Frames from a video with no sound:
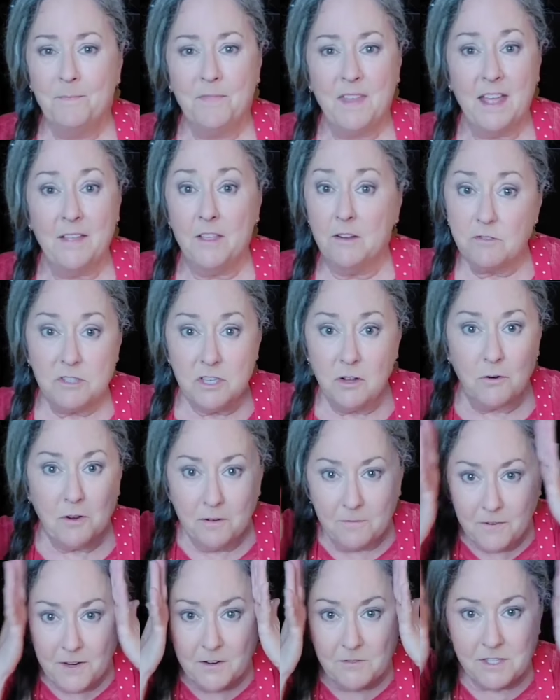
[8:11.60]
And it was so
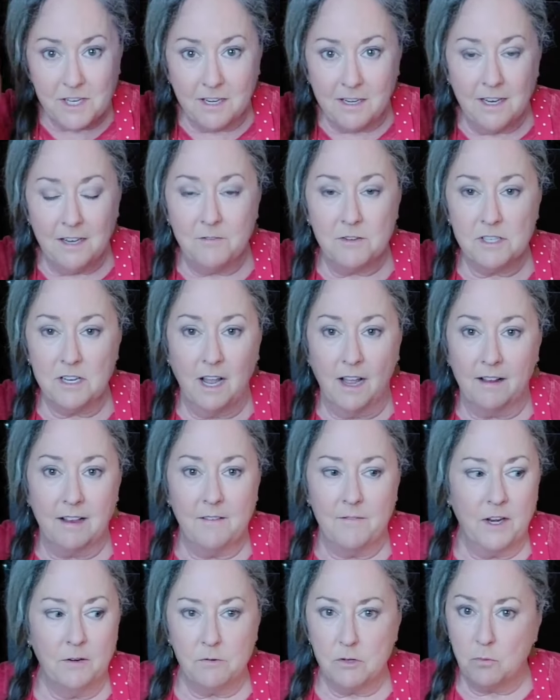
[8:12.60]
confusing. It was
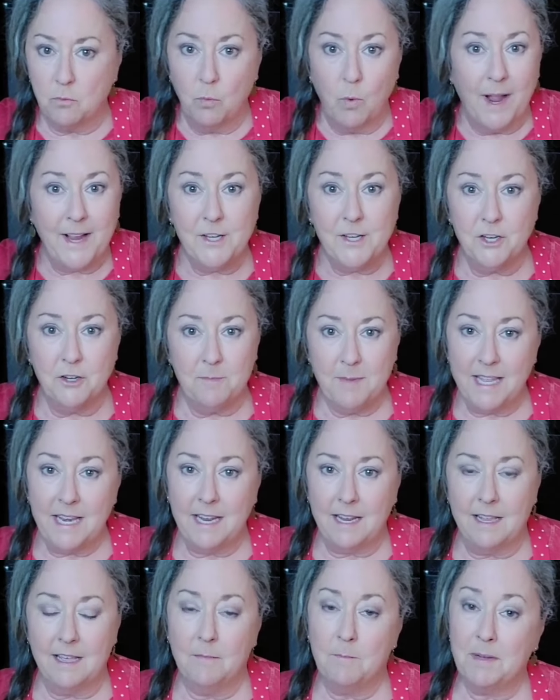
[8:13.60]
like there was way too
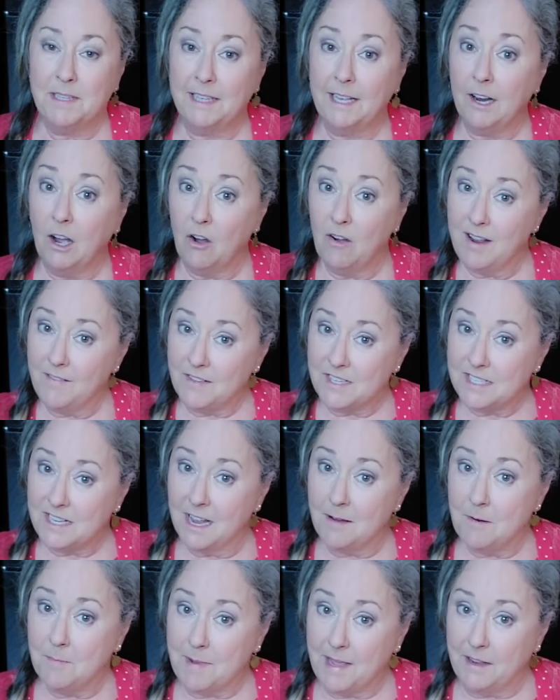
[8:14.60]
many, but they all had the
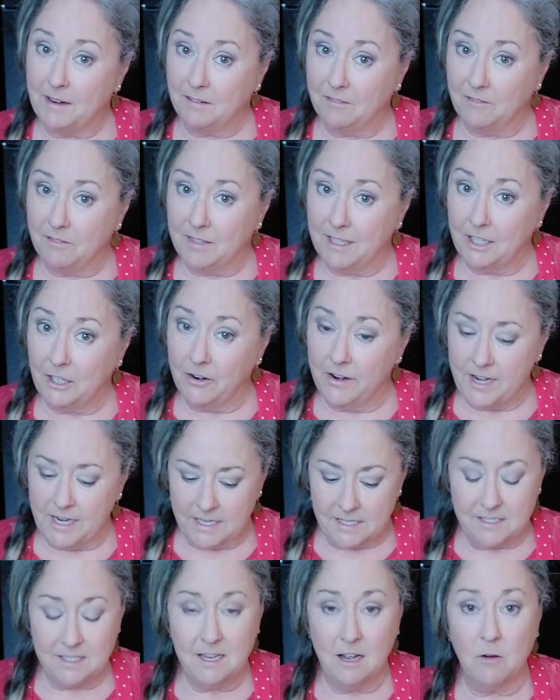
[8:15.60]
same amount of
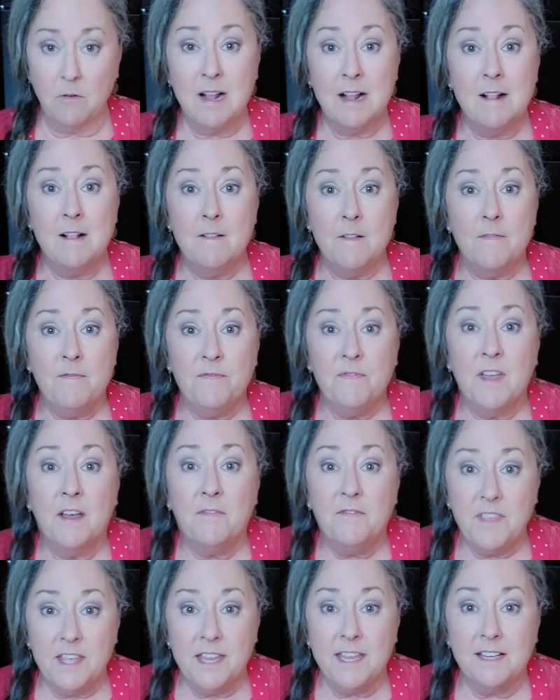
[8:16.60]
ingredients. So
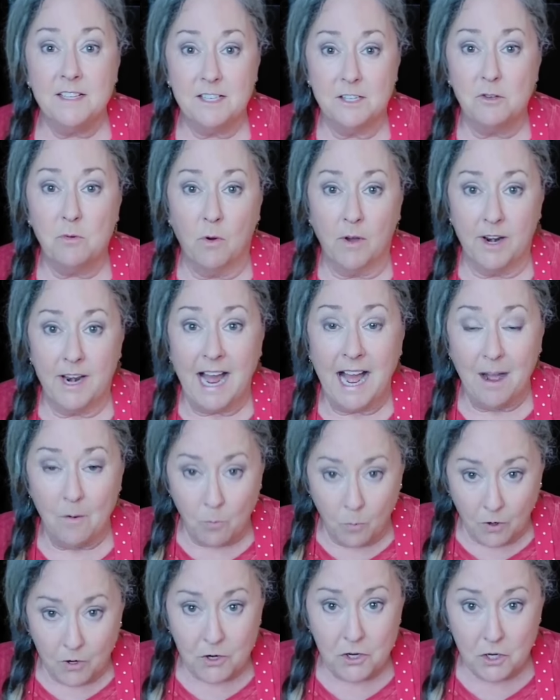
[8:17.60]
this is what I
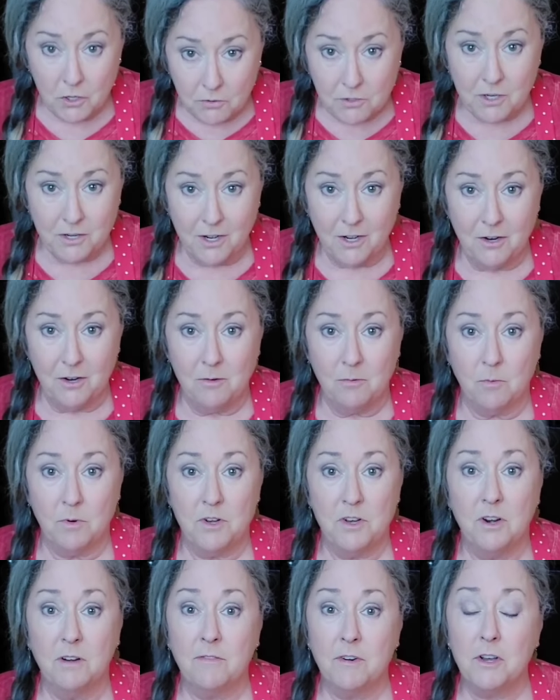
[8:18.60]
want you to do
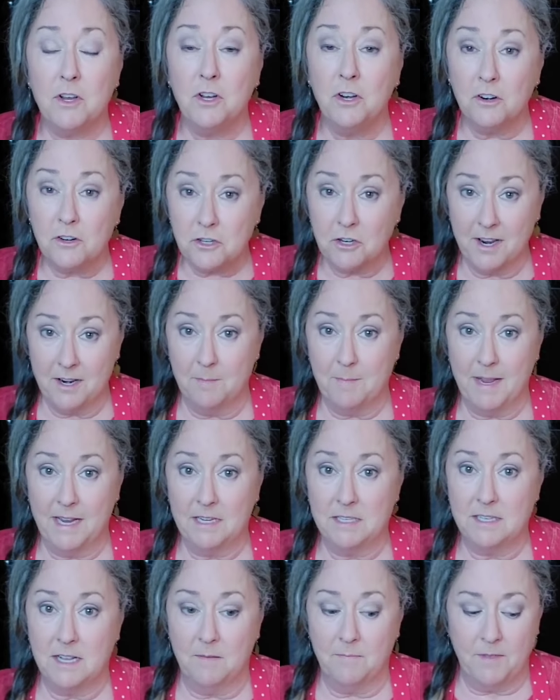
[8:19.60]
whenever you're trying to make
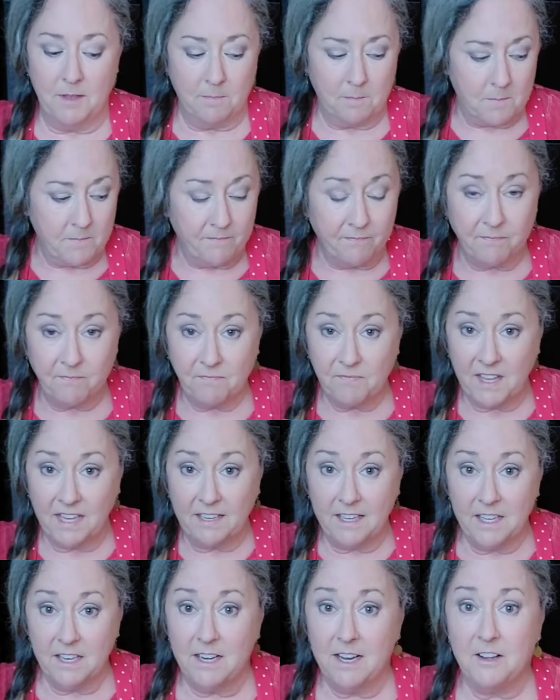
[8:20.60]
something.
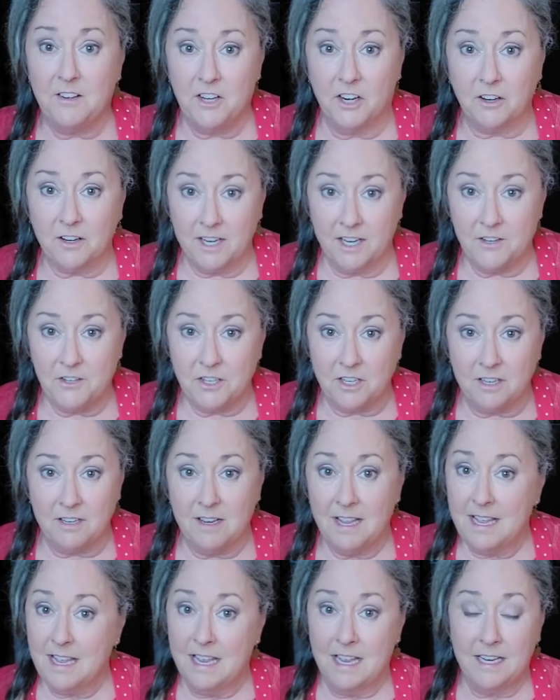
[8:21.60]
Get in your kitchen.
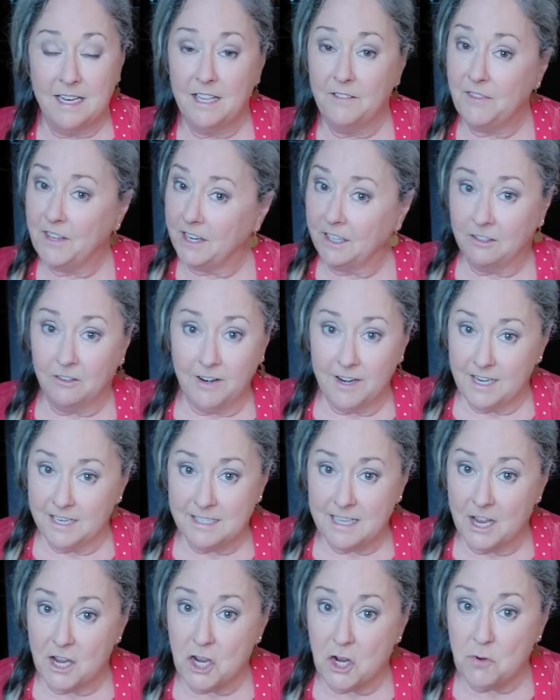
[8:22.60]
Get the ingredients
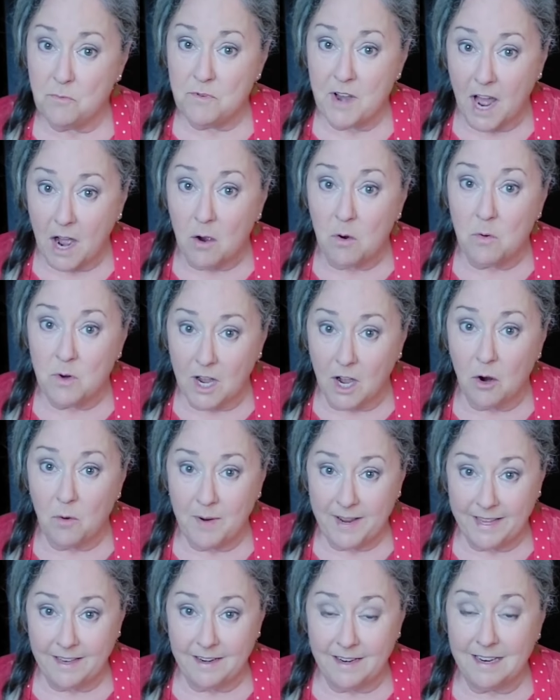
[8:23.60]
that you know go
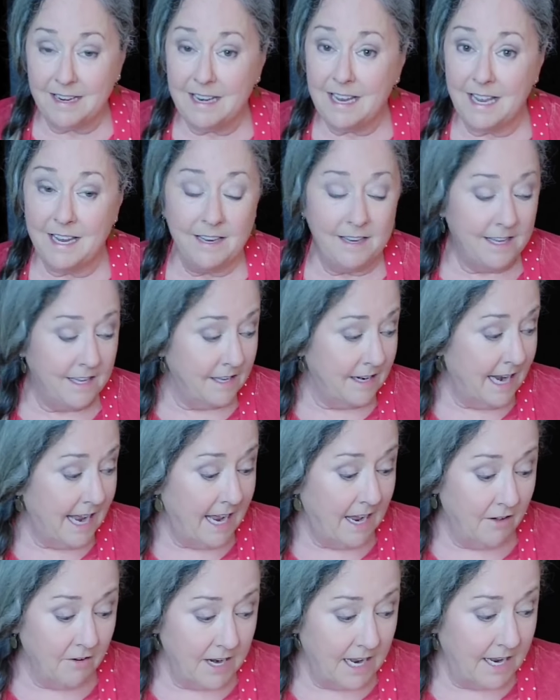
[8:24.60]
in it, and get
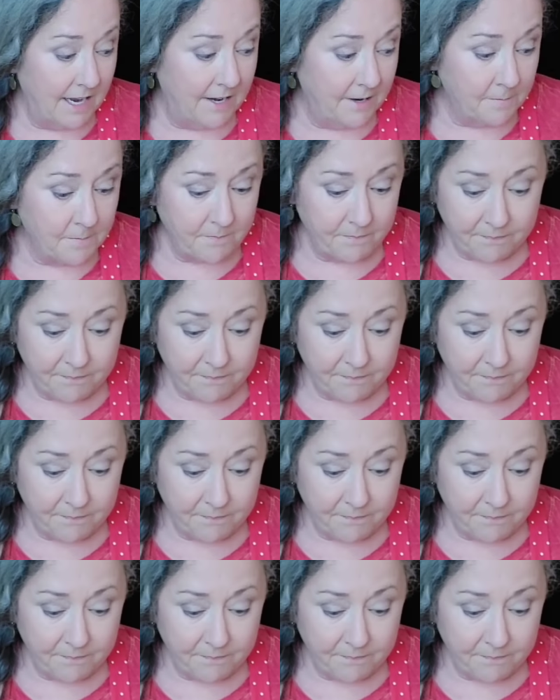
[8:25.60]
out a